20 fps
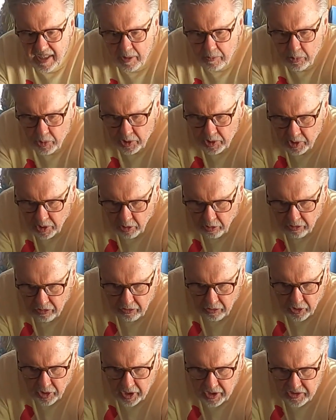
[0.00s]
I put a little
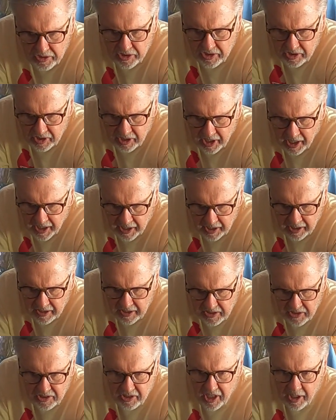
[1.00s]
foot just to
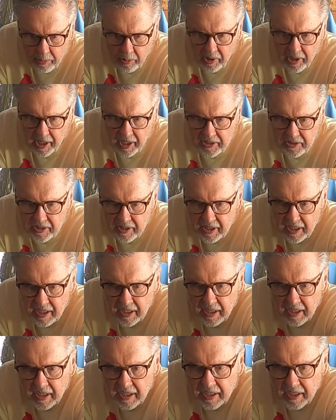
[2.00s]
kind of stabilize it,
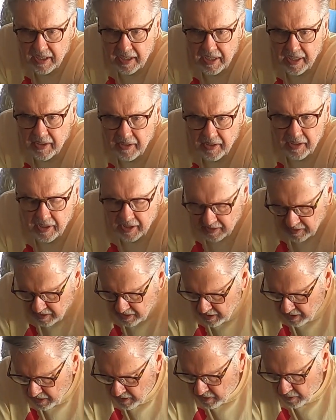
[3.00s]
and then
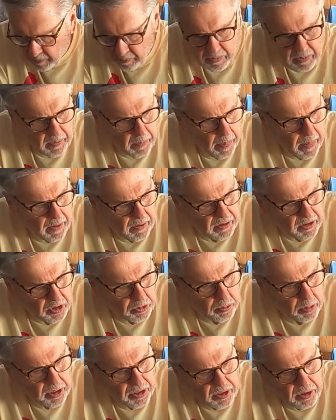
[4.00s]

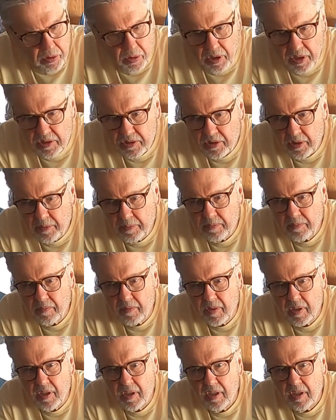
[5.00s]
these bigger ones,
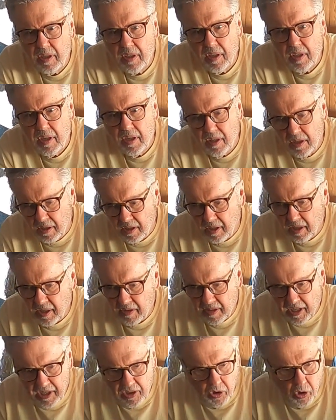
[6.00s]

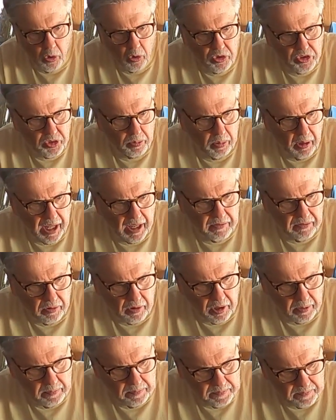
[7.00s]
that holds the
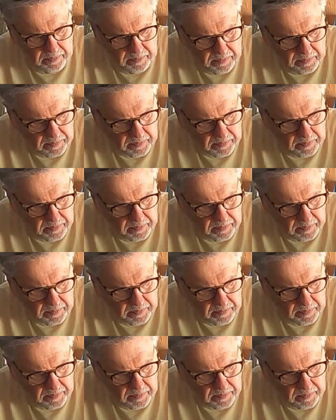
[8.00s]
platform.